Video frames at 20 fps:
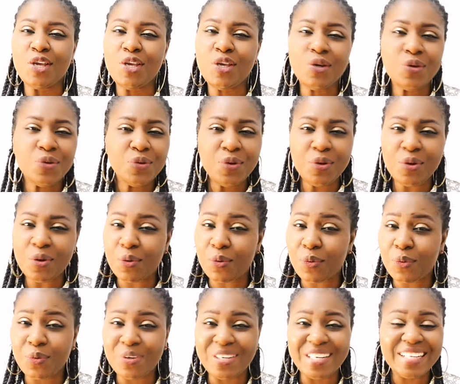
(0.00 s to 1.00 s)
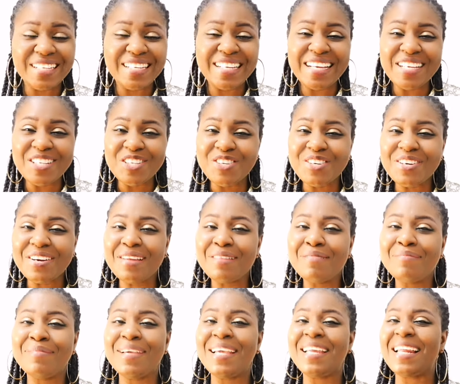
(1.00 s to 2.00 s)
You know that
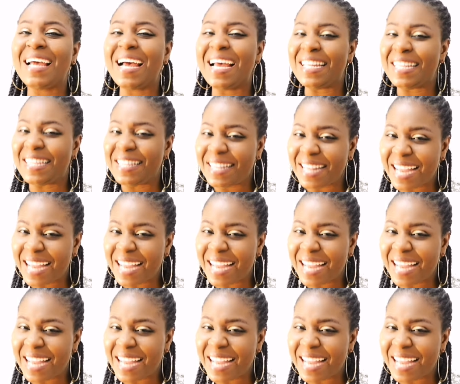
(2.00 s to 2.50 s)
Nigerian men are